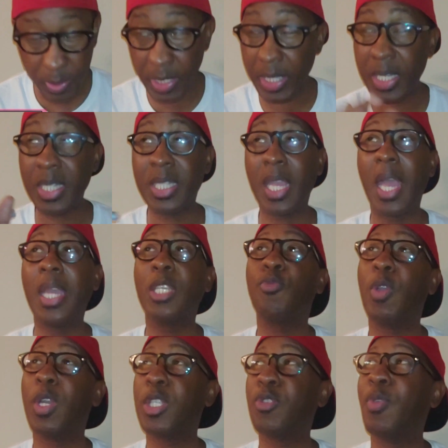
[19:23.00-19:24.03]
Dick is at
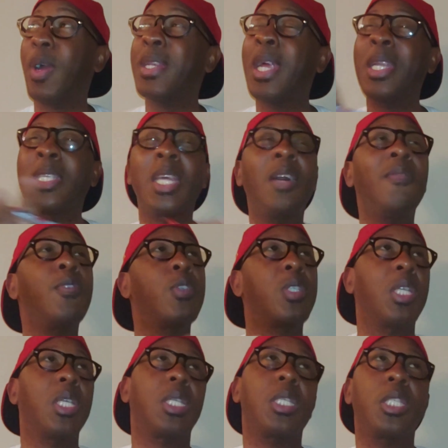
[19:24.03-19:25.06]
his restaurant. Now, Devil
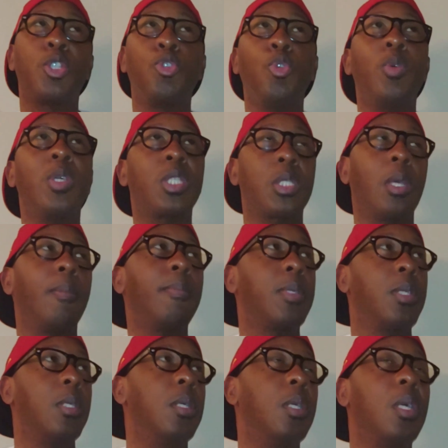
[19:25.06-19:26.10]
Dick is doing
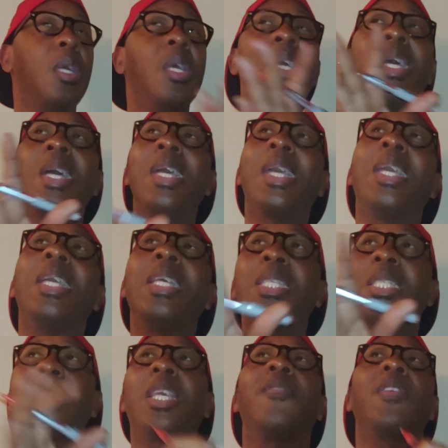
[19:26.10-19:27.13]
something good.
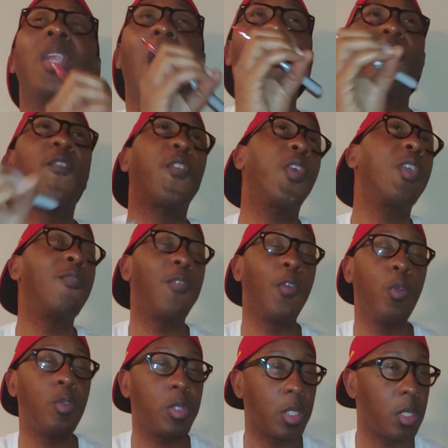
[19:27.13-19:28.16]
He's giving out free
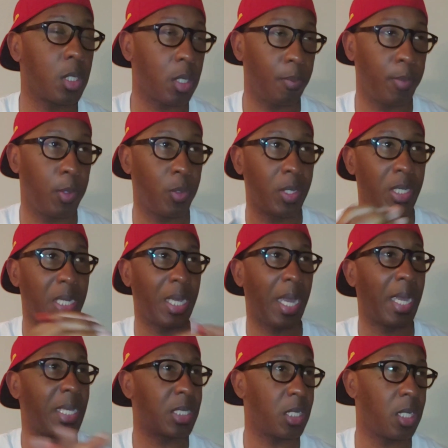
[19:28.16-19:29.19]
food to the community
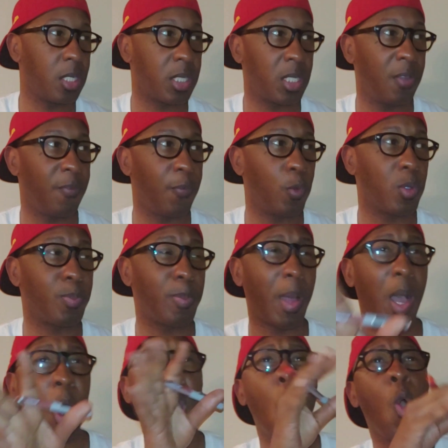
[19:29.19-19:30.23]
at his little seafood
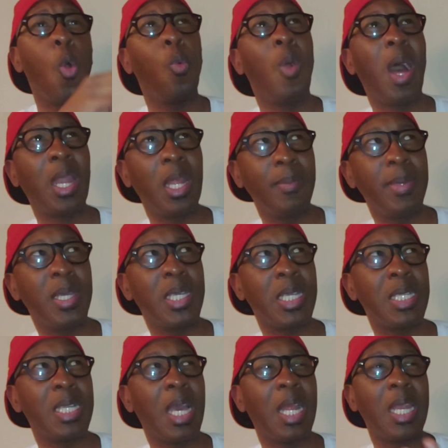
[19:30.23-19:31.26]
spot. While I'm
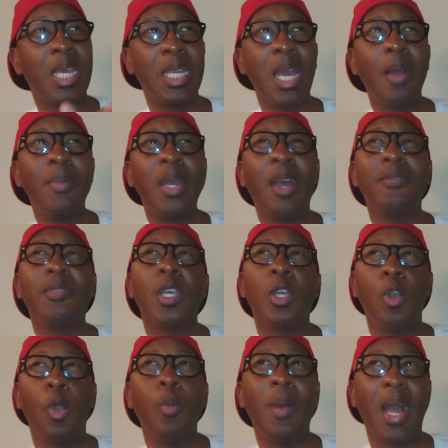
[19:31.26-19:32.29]
here in Atlanta, I'm going to have to
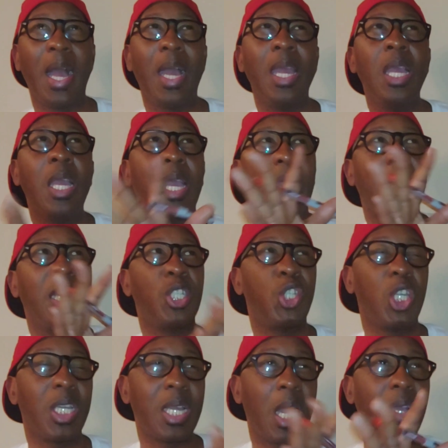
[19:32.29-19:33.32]
go by and
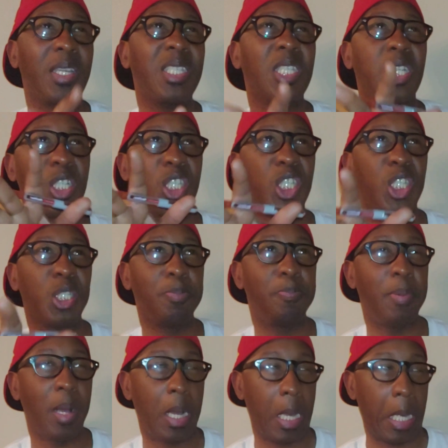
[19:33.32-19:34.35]
check out his little
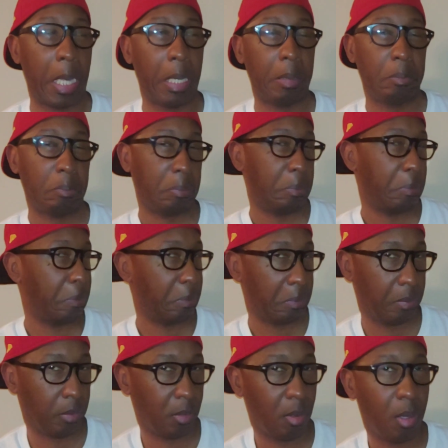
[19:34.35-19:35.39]
spot
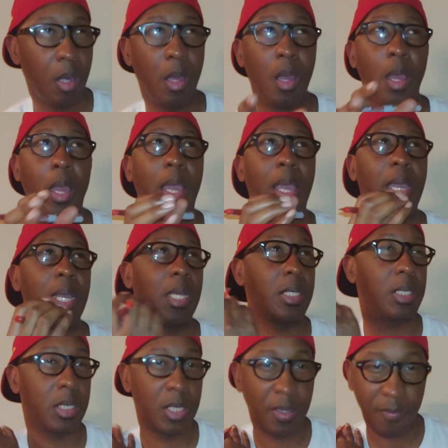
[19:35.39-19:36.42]

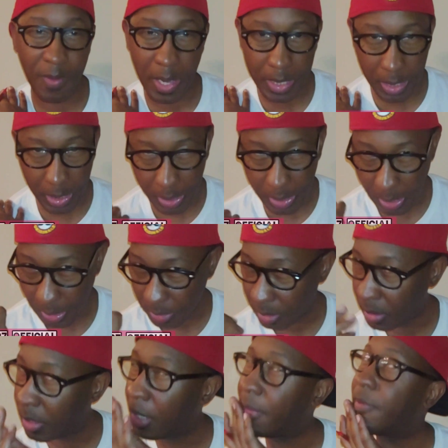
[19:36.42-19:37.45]
and see if I can
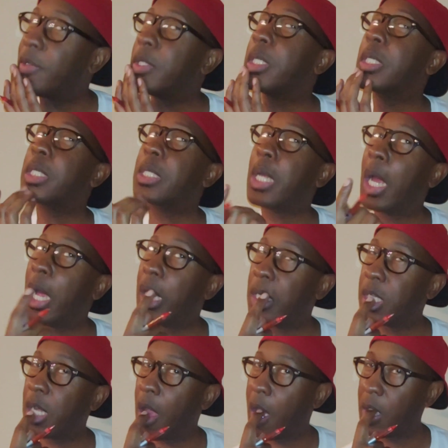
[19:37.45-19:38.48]
catch Devil Dick
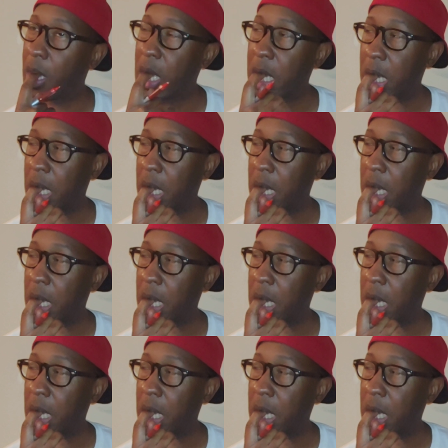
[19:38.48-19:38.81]
down there.